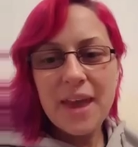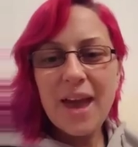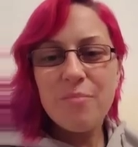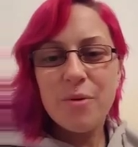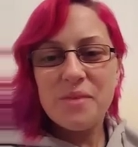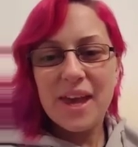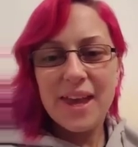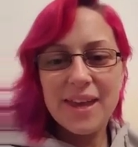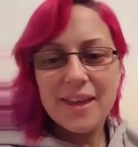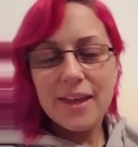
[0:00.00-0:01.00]
Hey,
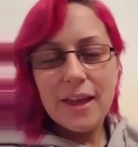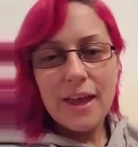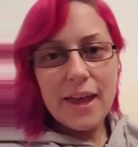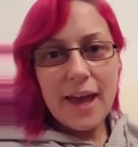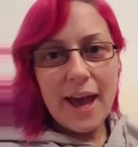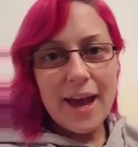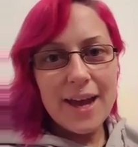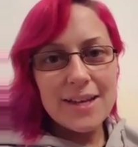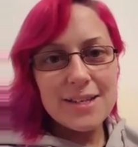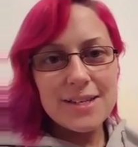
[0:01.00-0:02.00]
Bumi.
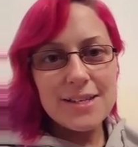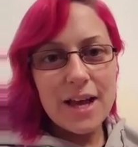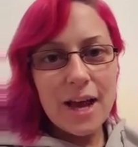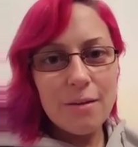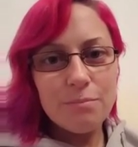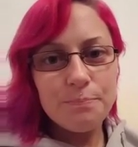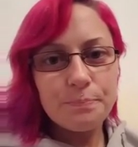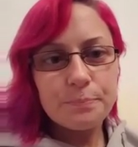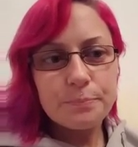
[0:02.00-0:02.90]
And yeah,